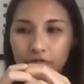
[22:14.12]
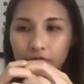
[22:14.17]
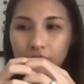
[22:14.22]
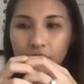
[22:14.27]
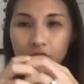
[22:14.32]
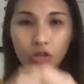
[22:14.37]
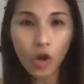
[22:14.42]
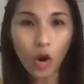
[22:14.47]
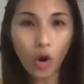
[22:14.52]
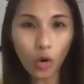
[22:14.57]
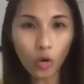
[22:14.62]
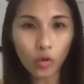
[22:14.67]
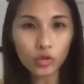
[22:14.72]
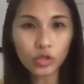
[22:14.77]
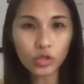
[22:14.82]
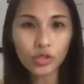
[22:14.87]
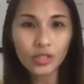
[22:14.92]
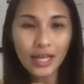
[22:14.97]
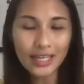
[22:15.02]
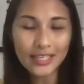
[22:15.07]
goals
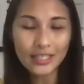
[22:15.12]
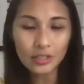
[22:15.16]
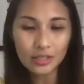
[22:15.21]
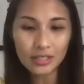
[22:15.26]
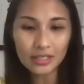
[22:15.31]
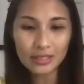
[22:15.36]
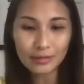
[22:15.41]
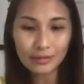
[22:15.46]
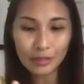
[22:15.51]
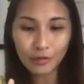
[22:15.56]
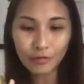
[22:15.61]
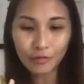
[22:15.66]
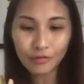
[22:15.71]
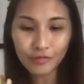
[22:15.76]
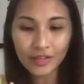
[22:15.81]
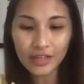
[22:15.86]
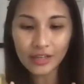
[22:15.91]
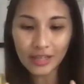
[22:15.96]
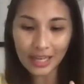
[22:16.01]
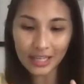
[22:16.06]
so that you
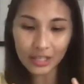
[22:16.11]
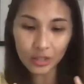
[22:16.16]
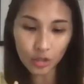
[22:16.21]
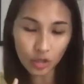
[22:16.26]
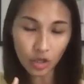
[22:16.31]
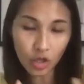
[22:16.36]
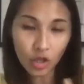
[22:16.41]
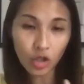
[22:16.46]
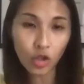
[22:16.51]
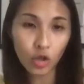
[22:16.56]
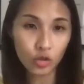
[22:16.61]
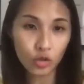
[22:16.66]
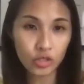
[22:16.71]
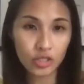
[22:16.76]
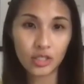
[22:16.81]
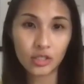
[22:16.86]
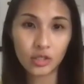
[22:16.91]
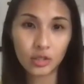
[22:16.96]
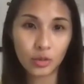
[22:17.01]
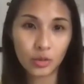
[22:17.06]
feel like you're
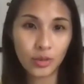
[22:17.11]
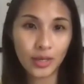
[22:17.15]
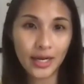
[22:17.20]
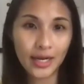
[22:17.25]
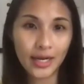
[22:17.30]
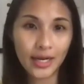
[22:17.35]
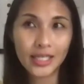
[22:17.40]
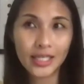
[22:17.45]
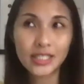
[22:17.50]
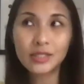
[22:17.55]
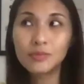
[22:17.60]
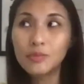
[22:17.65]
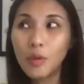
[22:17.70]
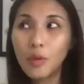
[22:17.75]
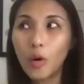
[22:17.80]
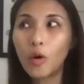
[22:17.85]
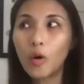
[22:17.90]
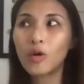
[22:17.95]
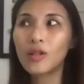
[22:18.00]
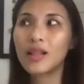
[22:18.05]
closer to it. It's
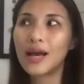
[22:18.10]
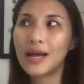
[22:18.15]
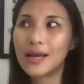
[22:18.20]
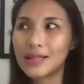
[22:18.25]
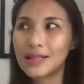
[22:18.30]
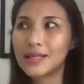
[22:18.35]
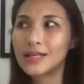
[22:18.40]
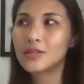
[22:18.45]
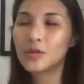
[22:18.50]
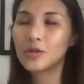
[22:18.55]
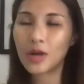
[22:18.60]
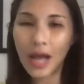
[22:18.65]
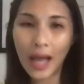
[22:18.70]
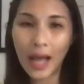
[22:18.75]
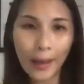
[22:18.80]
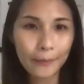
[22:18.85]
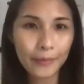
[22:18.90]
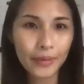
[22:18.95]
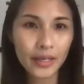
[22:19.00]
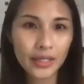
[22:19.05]
more likely to
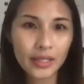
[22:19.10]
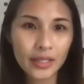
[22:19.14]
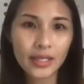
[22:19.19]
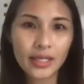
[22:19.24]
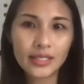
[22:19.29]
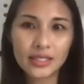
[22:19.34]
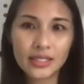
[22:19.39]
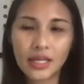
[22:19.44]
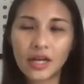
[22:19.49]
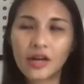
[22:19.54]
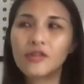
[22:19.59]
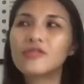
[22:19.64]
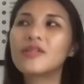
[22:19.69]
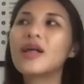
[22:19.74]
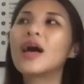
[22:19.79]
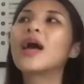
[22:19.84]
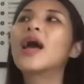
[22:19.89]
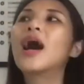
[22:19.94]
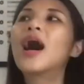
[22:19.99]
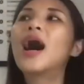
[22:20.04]
happen instead of
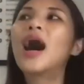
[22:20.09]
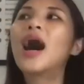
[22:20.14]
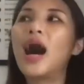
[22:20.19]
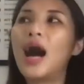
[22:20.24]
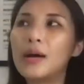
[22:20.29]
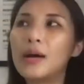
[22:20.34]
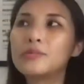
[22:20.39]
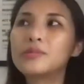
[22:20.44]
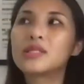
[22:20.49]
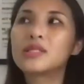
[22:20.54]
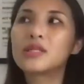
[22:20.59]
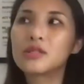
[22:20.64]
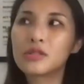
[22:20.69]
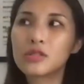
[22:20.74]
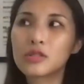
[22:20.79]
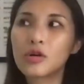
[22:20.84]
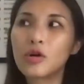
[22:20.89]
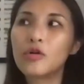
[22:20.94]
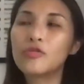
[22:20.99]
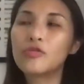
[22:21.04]
like, I'm still
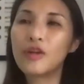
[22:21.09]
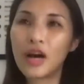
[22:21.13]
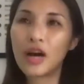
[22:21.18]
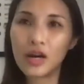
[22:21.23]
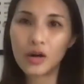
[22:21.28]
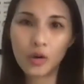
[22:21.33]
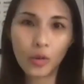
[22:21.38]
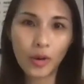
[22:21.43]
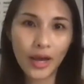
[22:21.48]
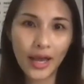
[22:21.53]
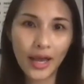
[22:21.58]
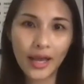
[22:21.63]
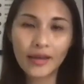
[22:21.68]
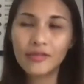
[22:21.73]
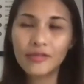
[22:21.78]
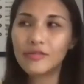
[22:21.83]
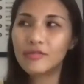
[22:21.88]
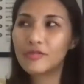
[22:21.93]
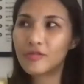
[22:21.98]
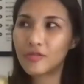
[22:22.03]
so far
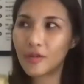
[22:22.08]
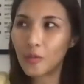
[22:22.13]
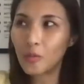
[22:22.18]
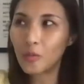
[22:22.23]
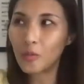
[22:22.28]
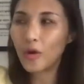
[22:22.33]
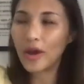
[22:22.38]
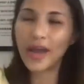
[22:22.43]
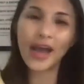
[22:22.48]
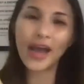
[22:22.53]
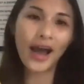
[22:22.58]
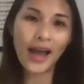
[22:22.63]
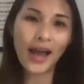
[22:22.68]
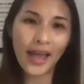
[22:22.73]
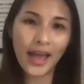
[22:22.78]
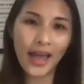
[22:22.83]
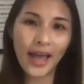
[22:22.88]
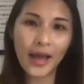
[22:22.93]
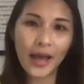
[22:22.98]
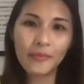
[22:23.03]
away from where I
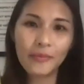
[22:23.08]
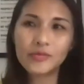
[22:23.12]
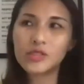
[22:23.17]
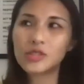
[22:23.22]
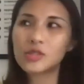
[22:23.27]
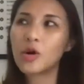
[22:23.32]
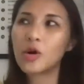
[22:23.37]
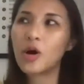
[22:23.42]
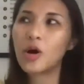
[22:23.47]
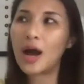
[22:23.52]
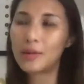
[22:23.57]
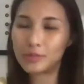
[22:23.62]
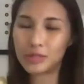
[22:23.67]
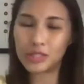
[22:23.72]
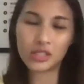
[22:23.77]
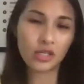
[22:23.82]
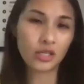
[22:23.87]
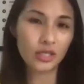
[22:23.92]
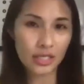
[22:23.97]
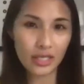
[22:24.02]
am, so I'm
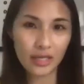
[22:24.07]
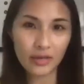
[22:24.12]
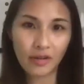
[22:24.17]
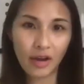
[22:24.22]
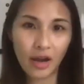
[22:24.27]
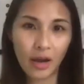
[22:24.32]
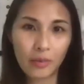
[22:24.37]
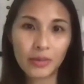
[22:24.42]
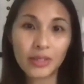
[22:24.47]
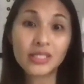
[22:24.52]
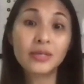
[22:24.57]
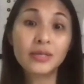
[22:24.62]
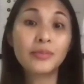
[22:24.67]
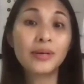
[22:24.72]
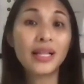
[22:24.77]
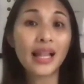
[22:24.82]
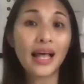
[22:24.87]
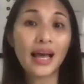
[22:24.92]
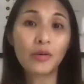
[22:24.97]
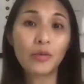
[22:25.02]
just going to give up. It's a
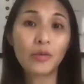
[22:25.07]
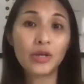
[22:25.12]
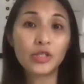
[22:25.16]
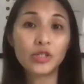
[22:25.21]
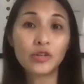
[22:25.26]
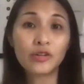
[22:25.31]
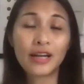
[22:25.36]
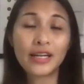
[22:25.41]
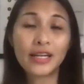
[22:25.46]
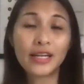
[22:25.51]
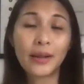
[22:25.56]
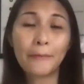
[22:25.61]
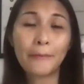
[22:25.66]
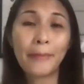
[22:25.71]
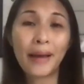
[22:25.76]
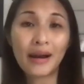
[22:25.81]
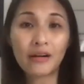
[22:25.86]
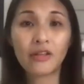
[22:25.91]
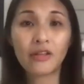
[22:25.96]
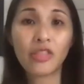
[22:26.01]
bit like when you're running
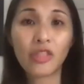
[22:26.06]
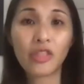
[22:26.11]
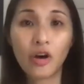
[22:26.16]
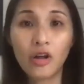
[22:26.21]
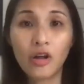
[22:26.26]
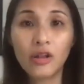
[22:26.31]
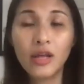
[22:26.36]
marathon.